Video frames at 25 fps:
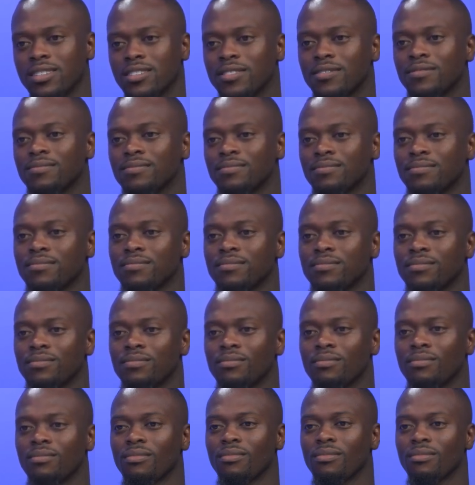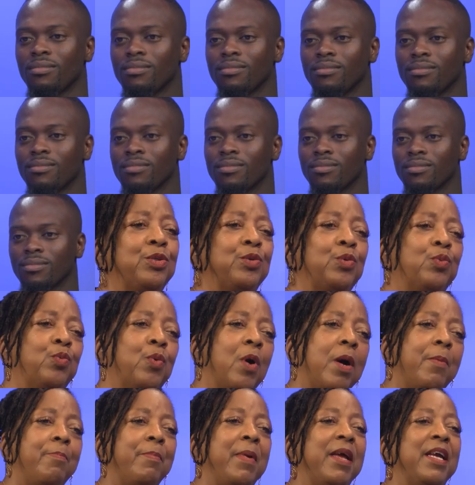a you have your niche. In other words,
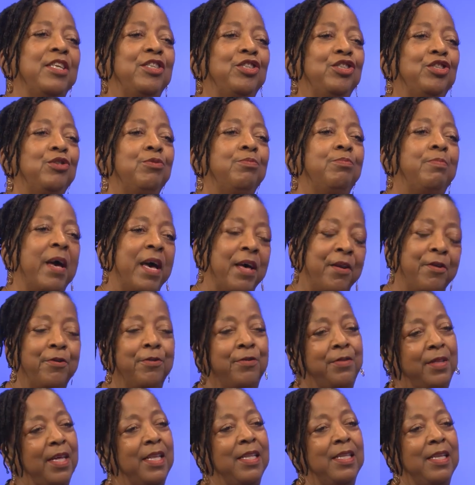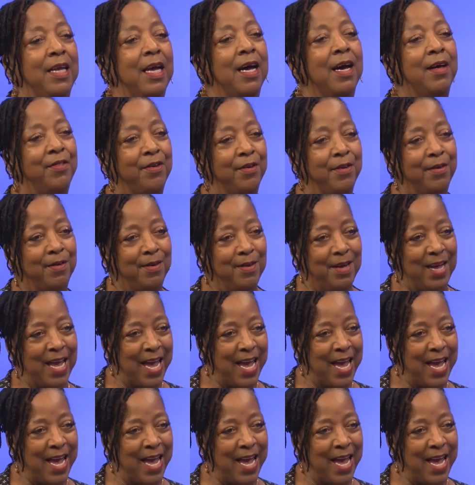what makes you better than the other